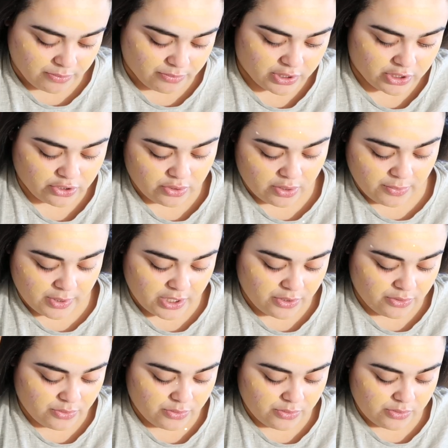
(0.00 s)
Brush that I want to
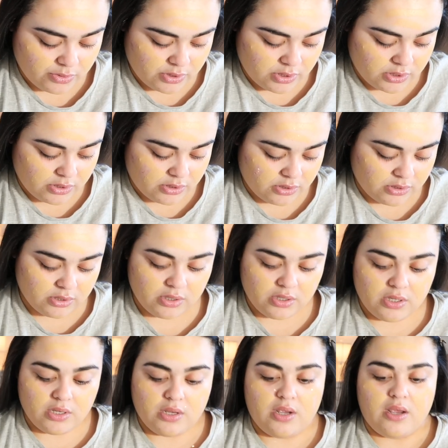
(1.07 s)
use.
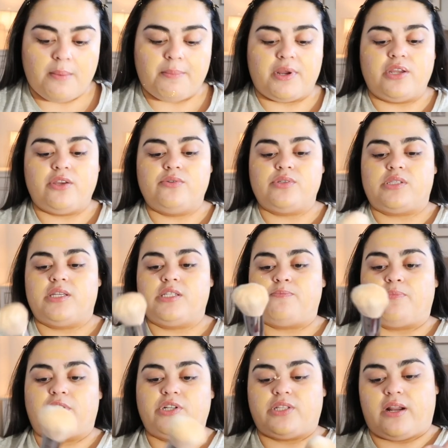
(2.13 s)
I'm gonna use this
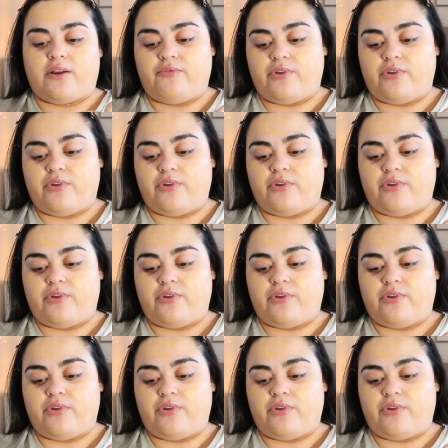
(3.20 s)
brush that I've